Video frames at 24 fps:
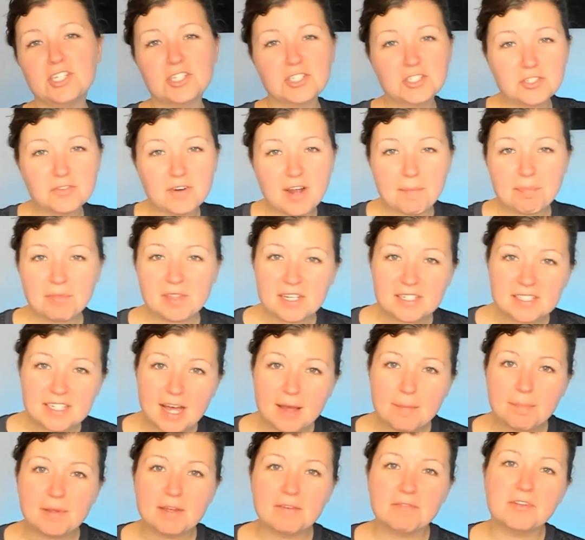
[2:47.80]
Just to wrap things
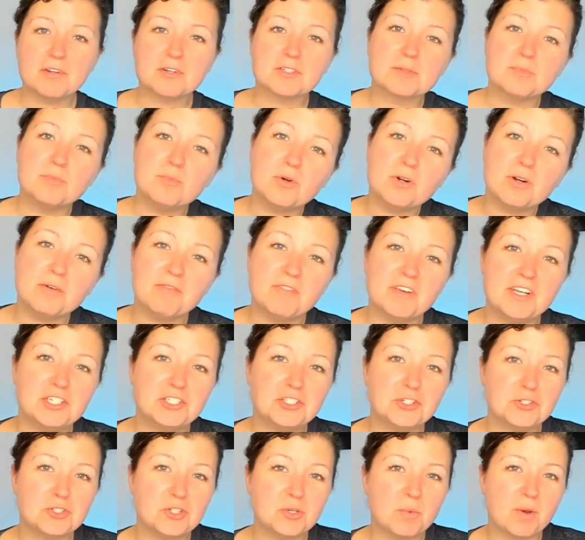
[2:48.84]
up, if there's more
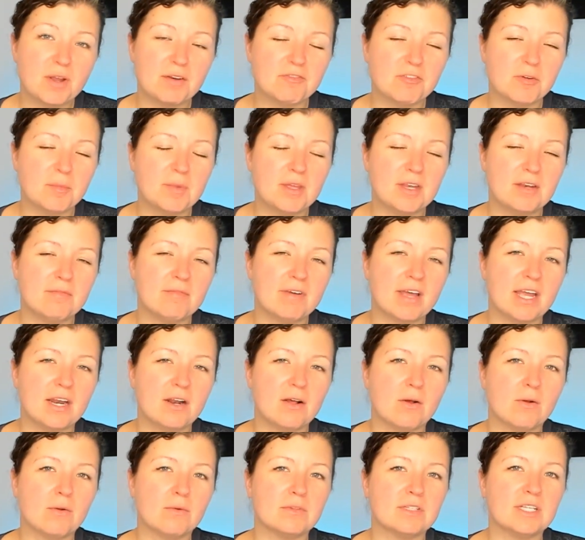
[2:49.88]
features you want from invite
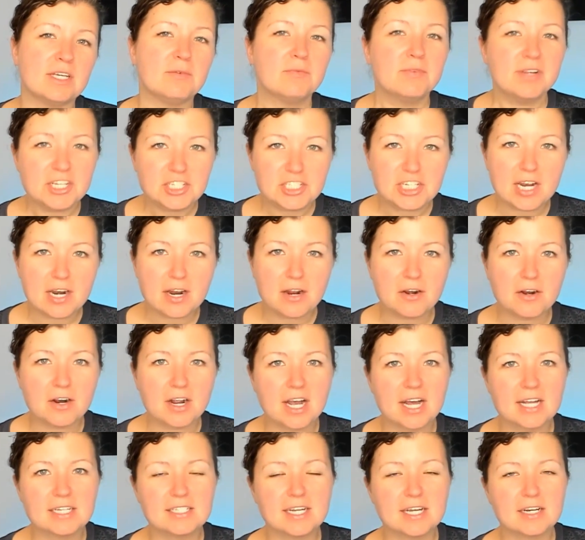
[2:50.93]
only, reach out on our
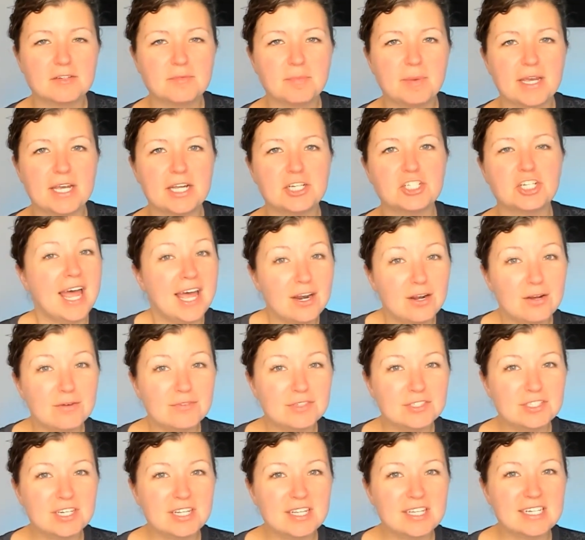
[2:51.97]
contact page. Head
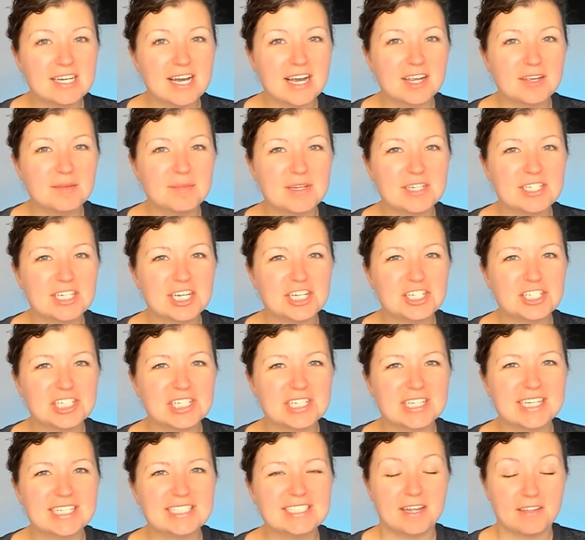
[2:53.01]
over to the
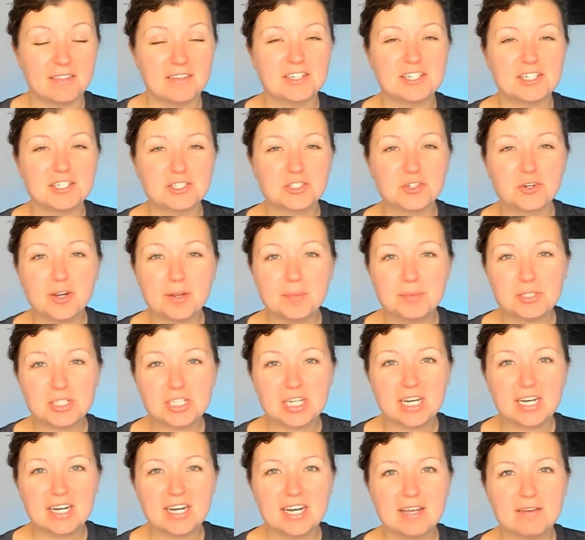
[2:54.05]
documentation link in the
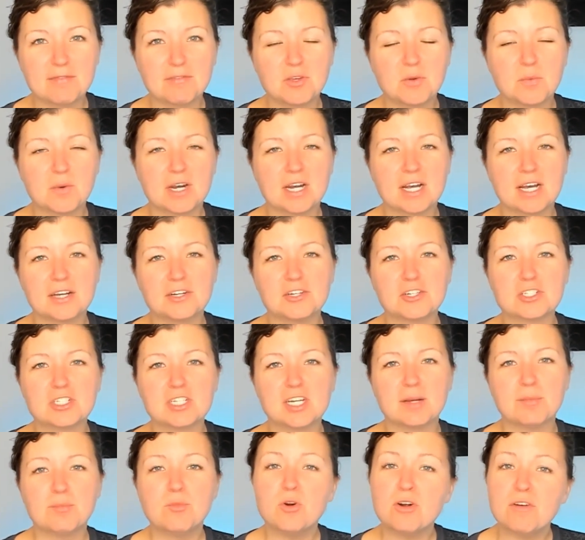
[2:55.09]
description if you want to
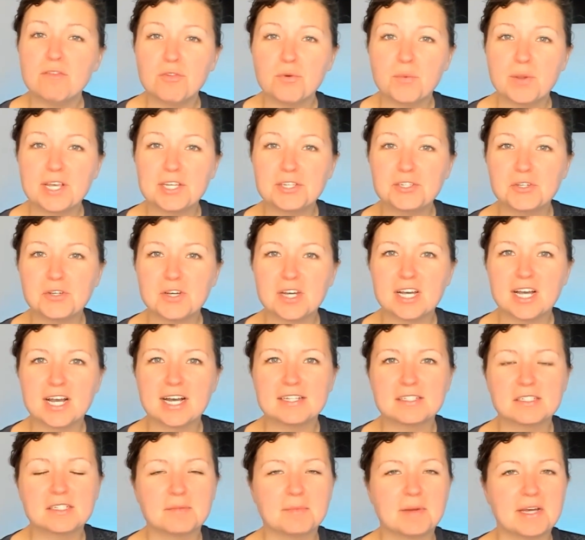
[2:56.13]
understand more of the ways you can
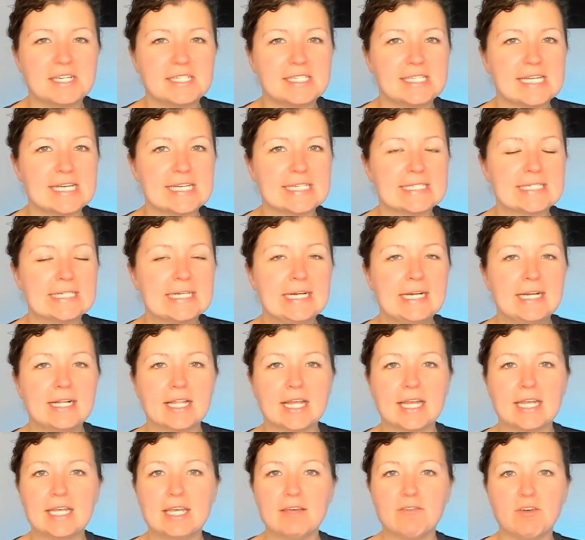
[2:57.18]
customize this,
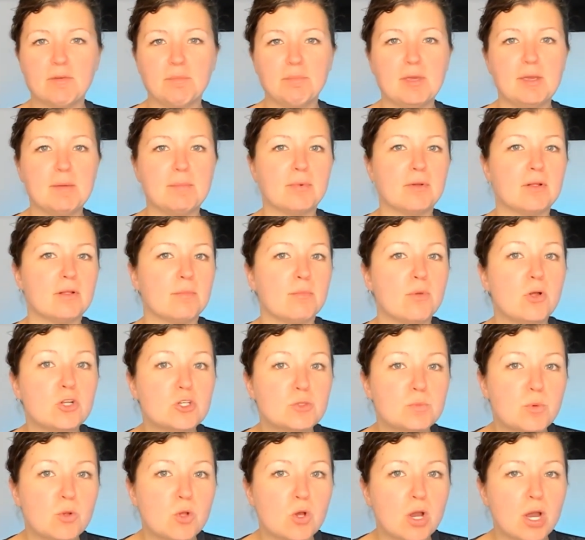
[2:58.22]
like giving people
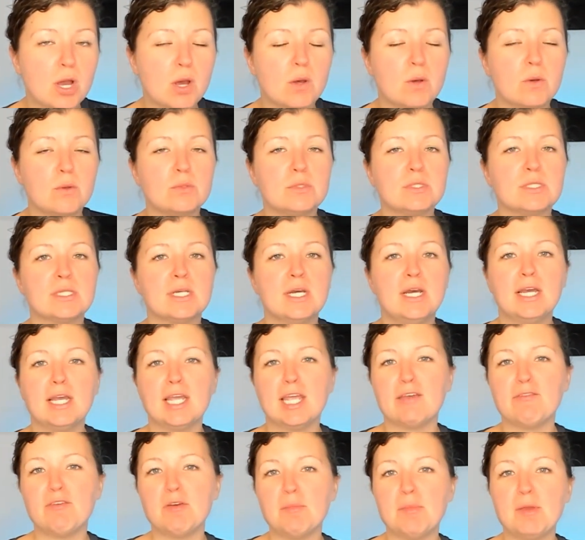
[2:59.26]
multiple codes,
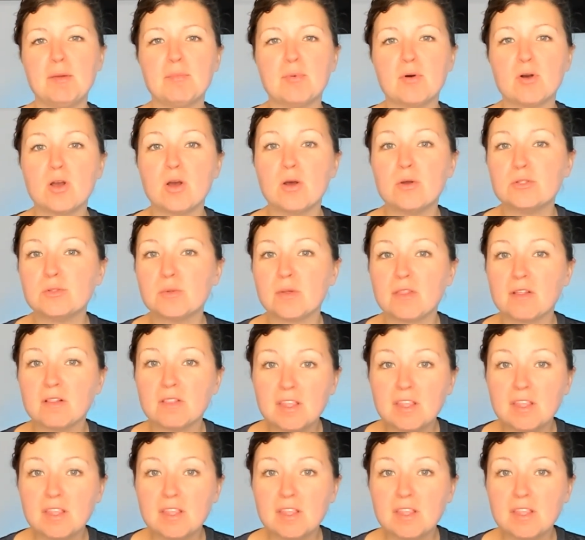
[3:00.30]
giving people codes with a